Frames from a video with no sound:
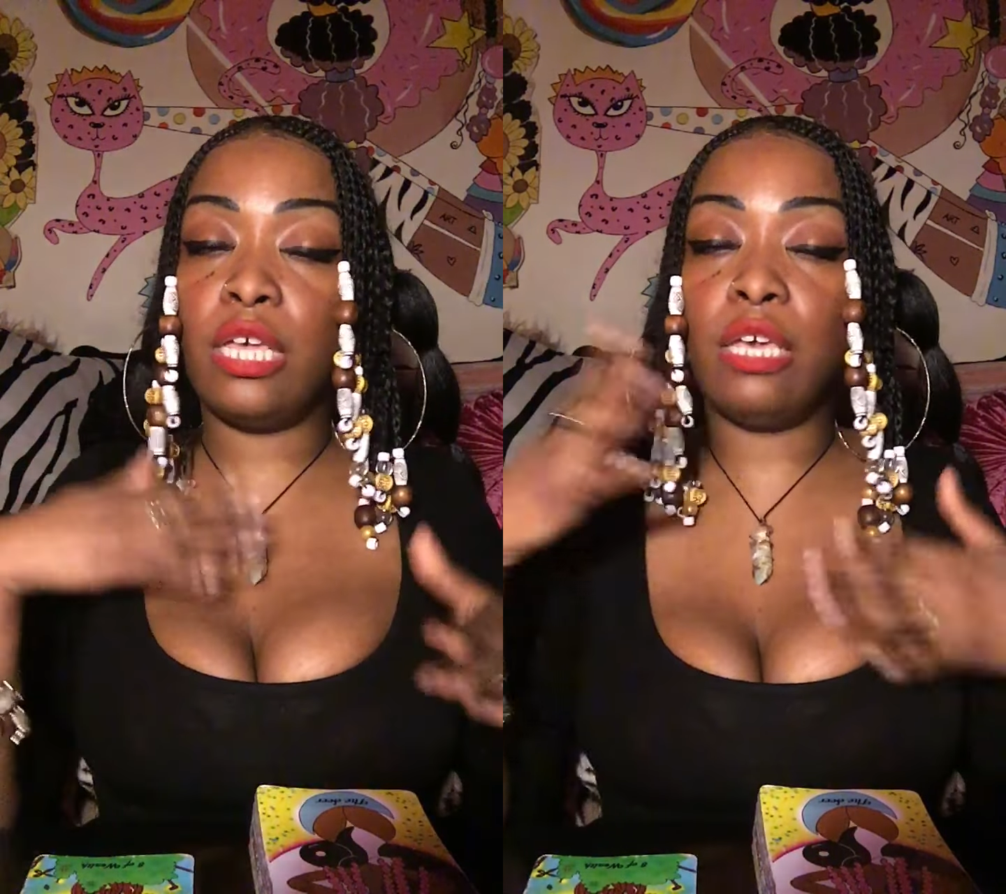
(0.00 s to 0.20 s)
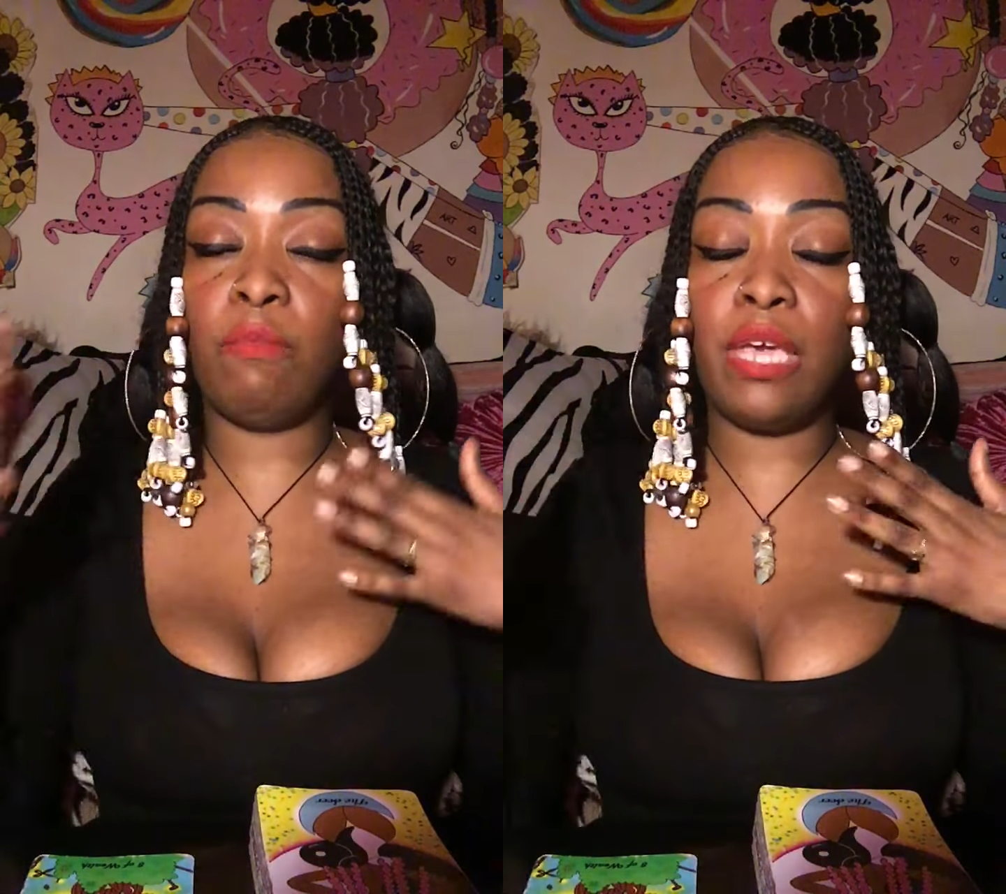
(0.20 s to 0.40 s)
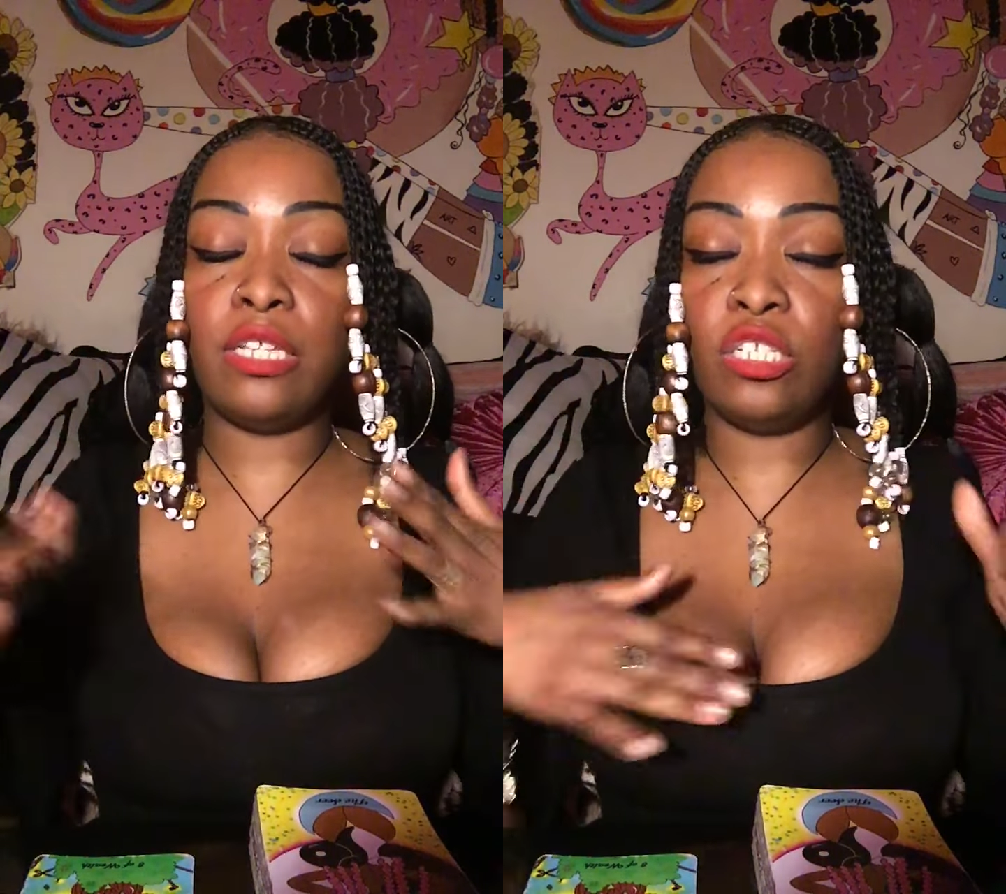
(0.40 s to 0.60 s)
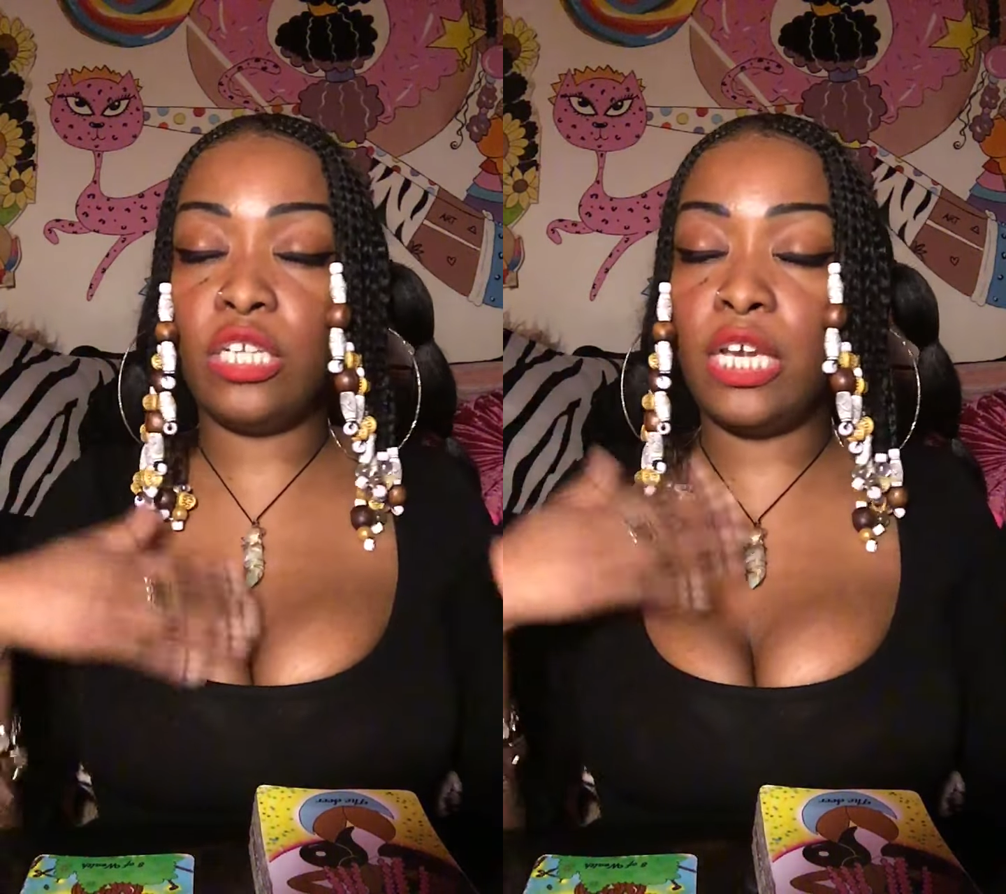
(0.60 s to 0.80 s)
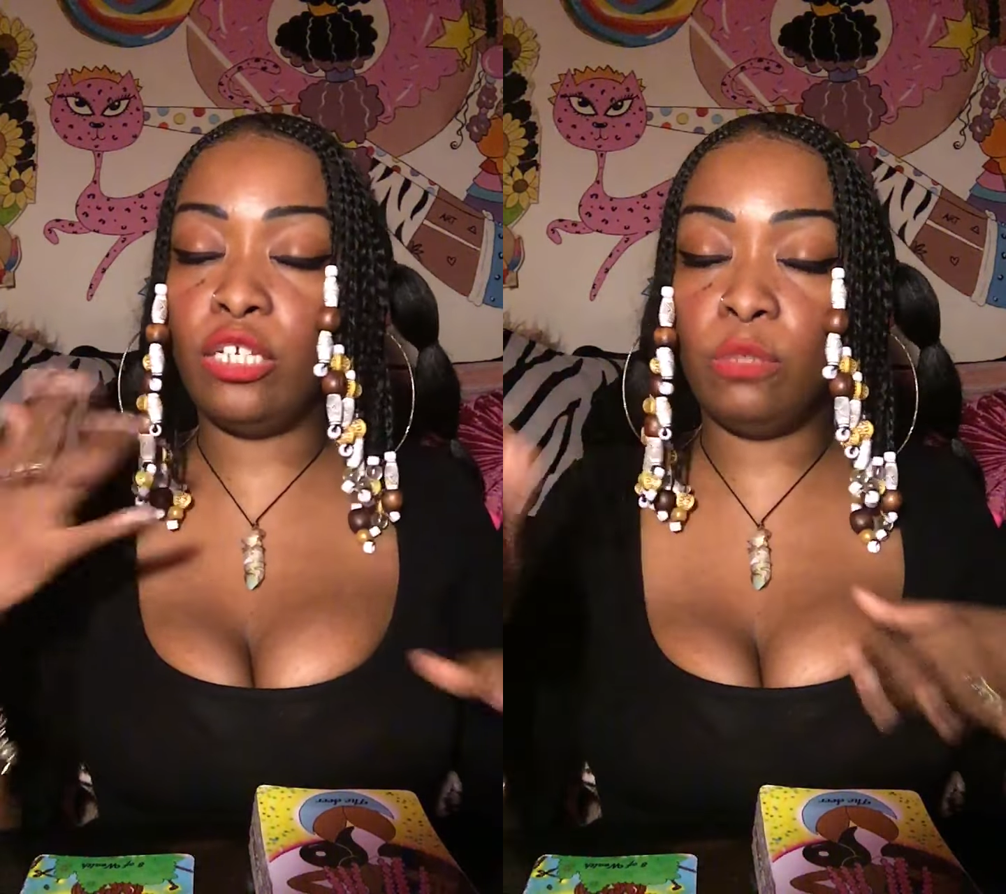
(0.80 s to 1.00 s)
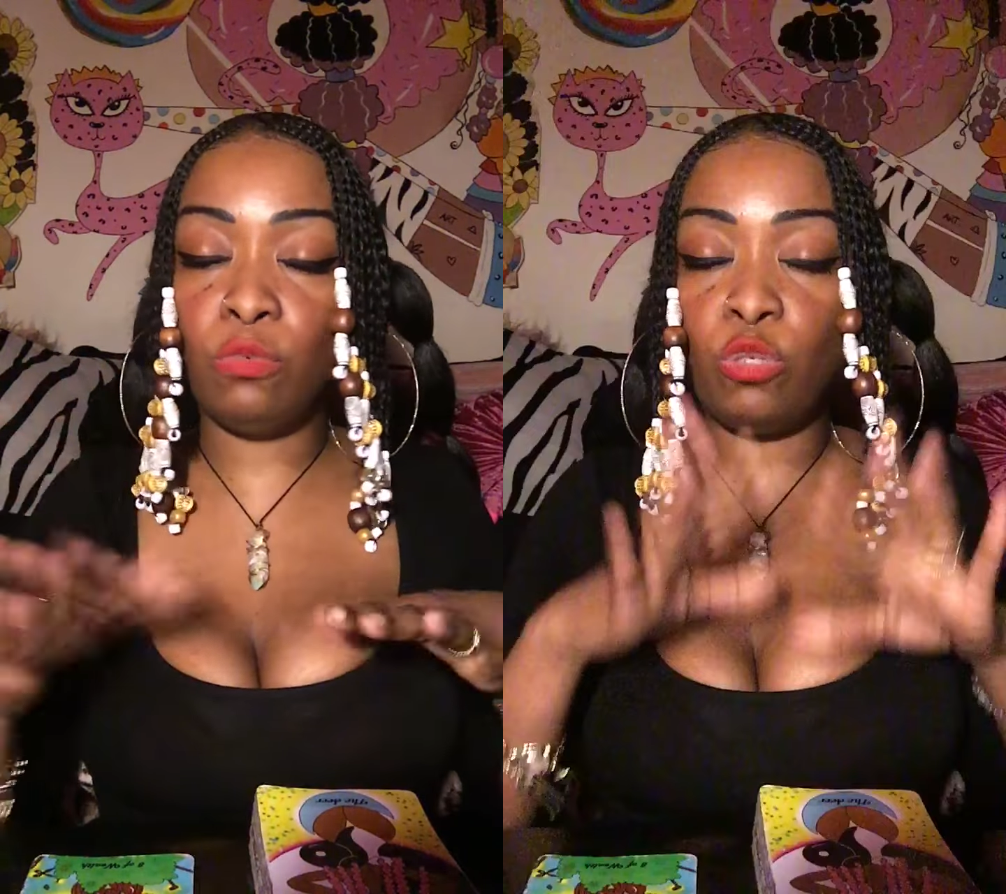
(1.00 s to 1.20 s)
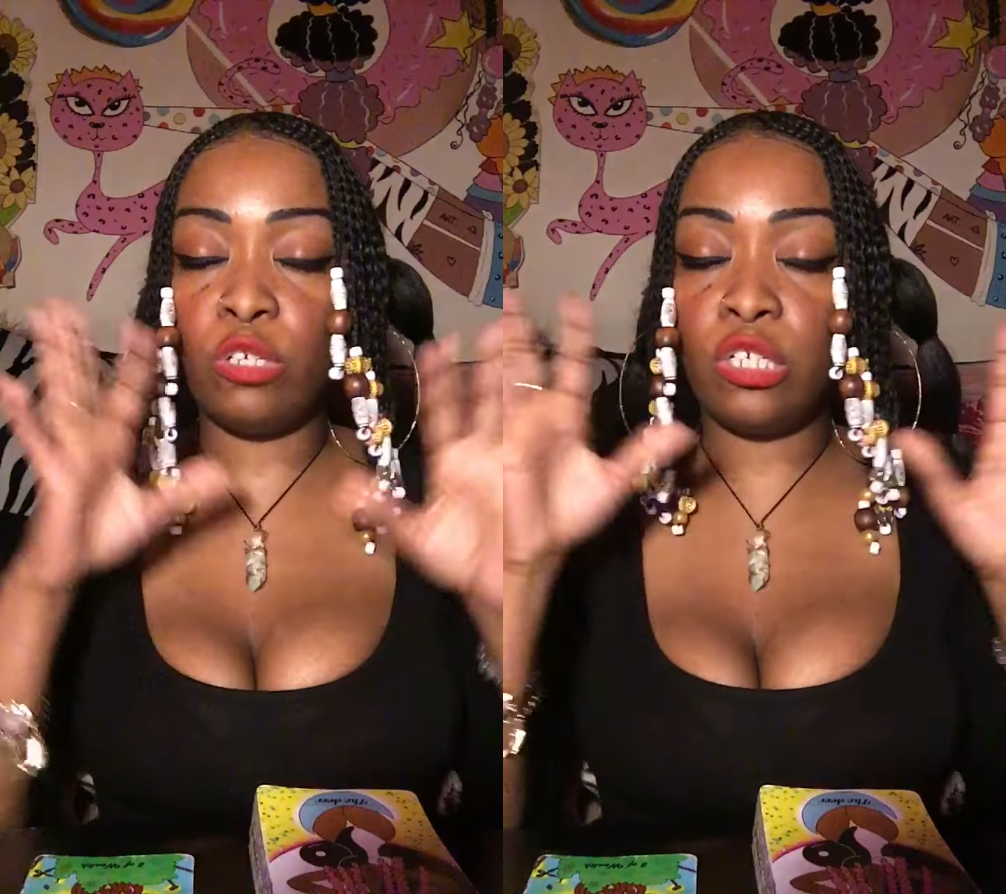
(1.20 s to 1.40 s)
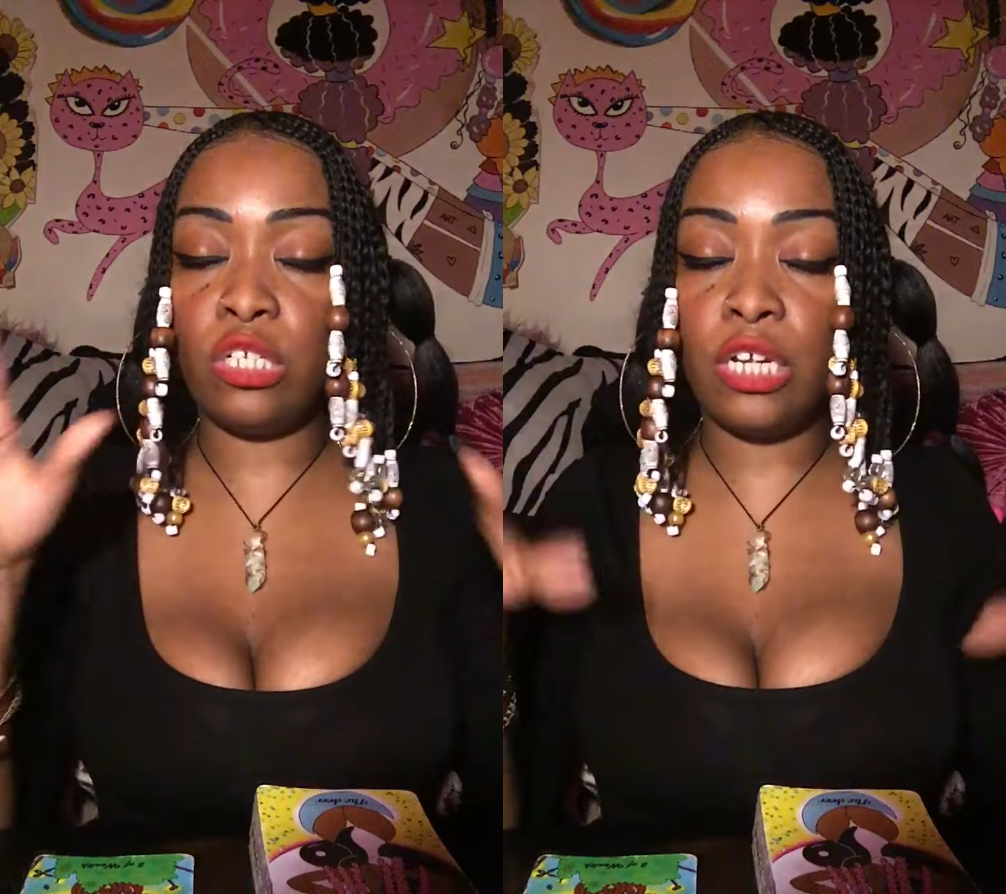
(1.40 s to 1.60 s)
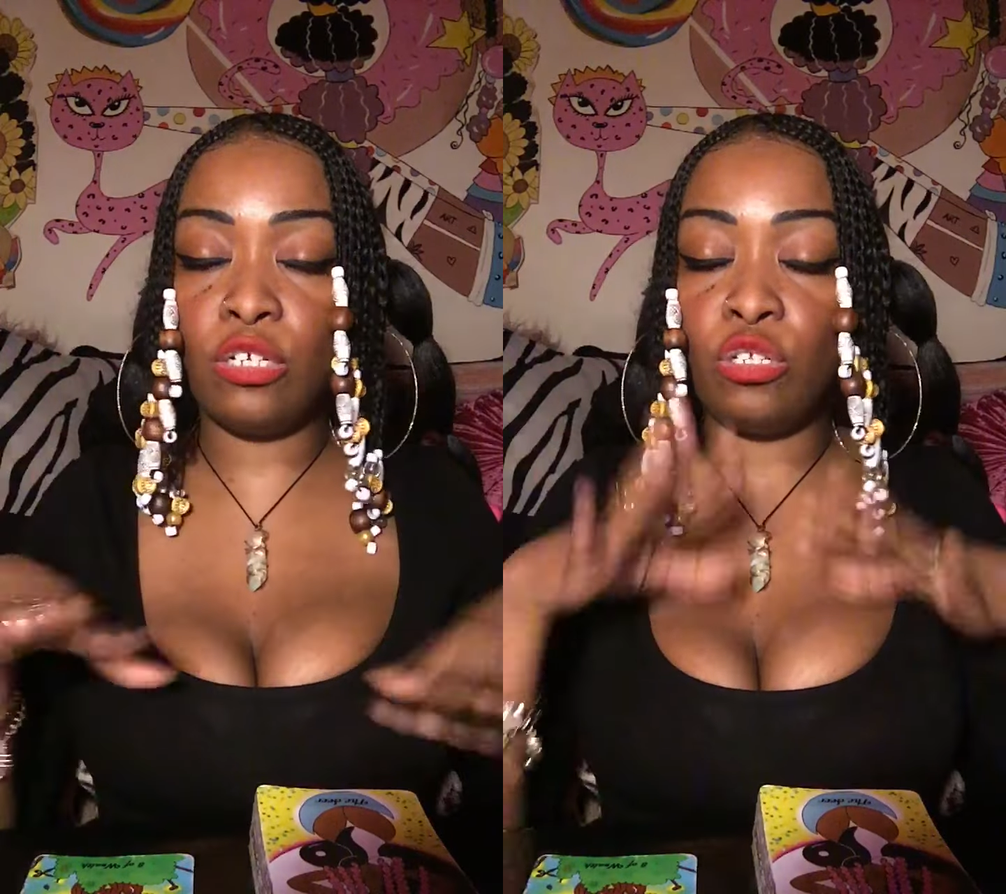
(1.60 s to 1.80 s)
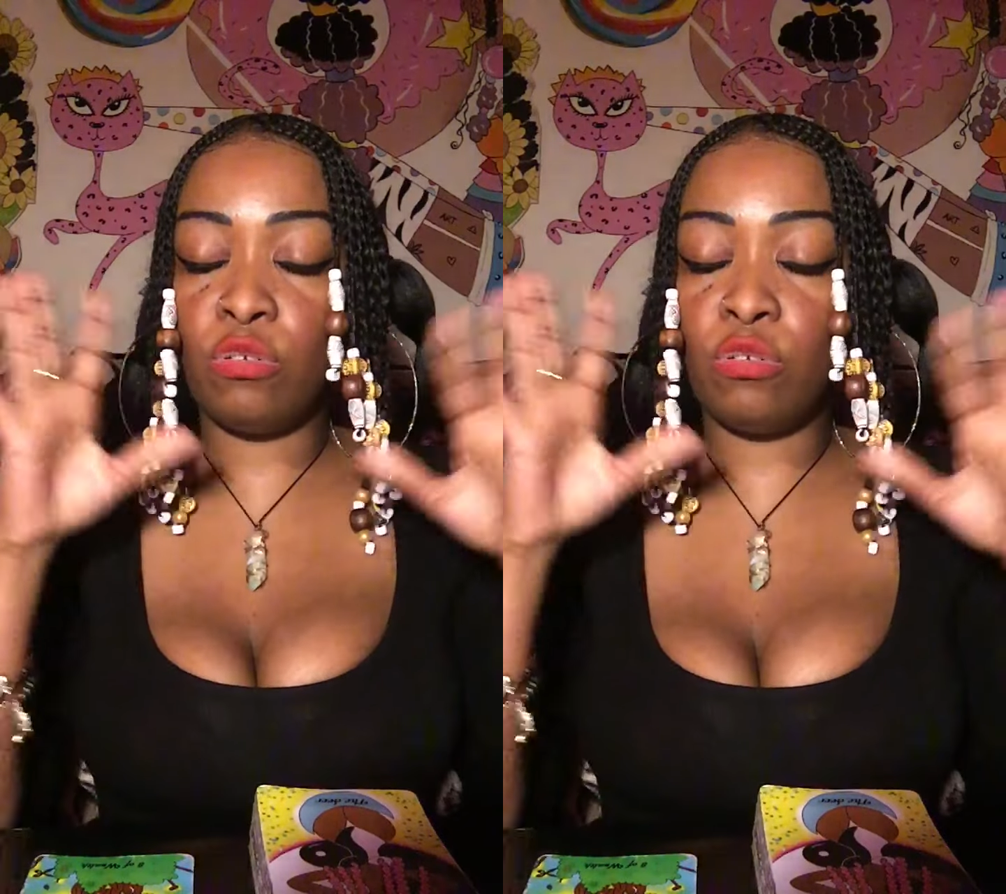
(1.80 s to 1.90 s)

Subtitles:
They could be interchangeable, switch agendas,